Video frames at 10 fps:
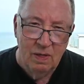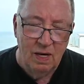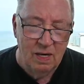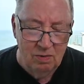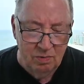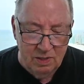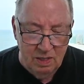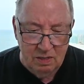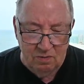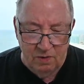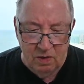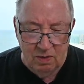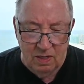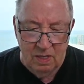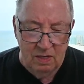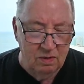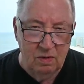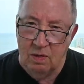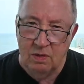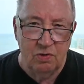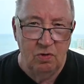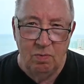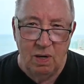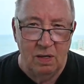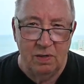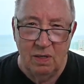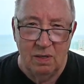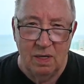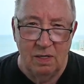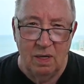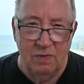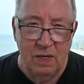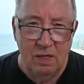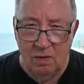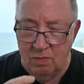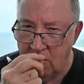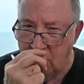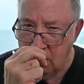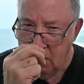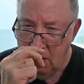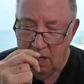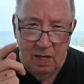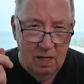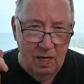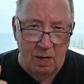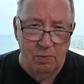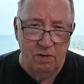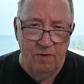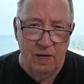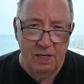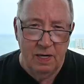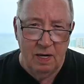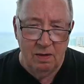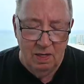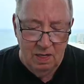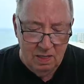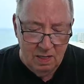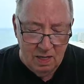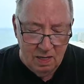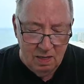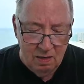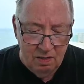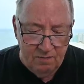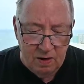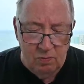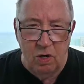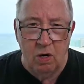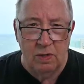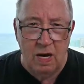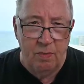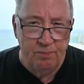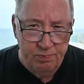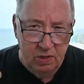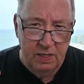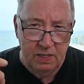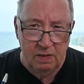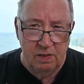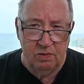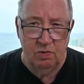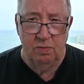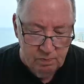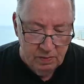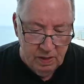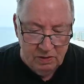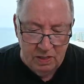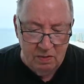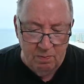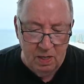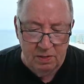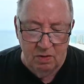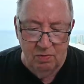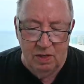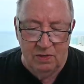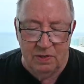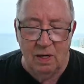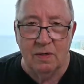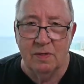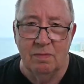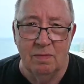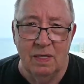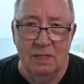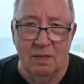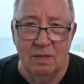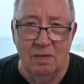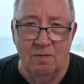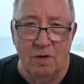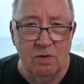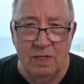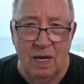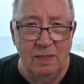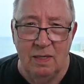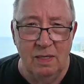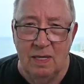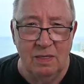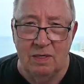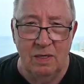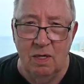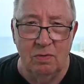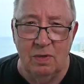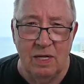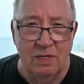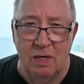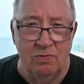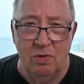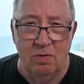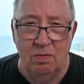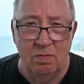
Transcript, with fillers: I don't think the fault line runs through Manta. I don't think you're wrong. I'm gonna find out, and I, if I'm wrong, I'll put it in the description. He says Manta really sucks. That's, folks, I, that's, no, that's not true.